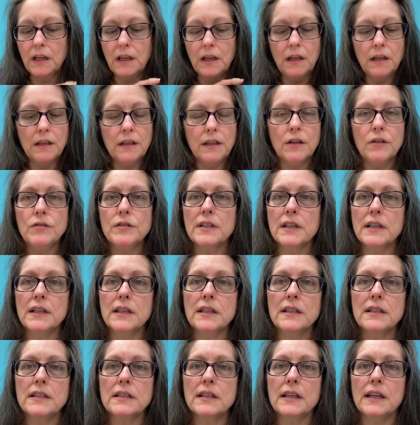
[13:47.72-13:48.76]
No
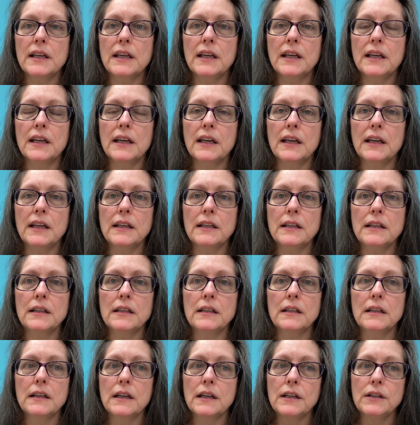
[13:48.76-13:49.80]
sense in
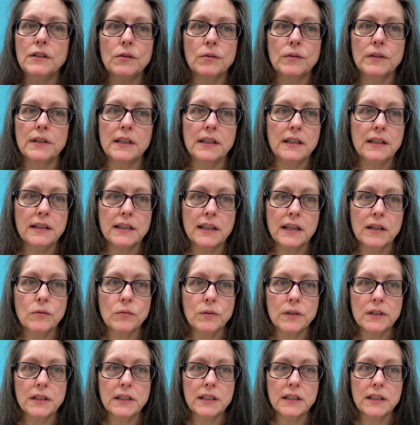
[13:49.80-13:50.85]
doing anything
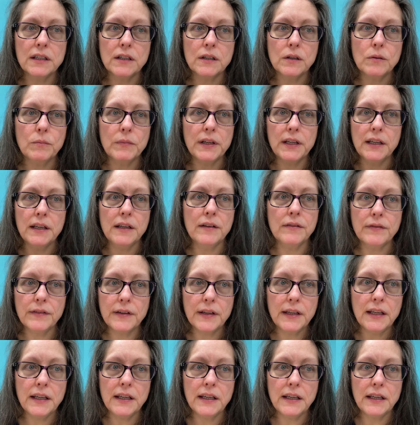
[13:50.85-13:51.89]
with him if
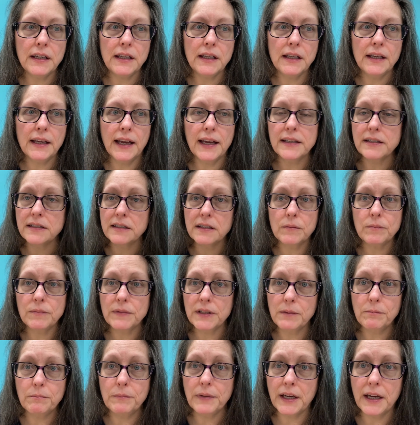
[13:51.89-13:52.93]
he has
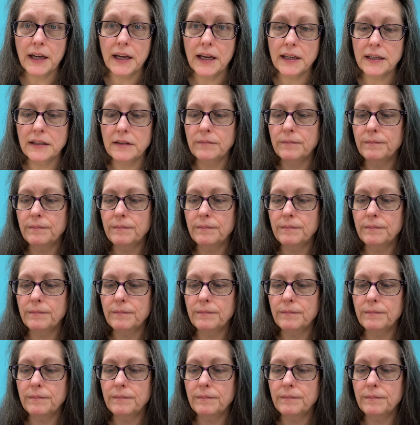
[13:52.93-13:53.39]
something bad.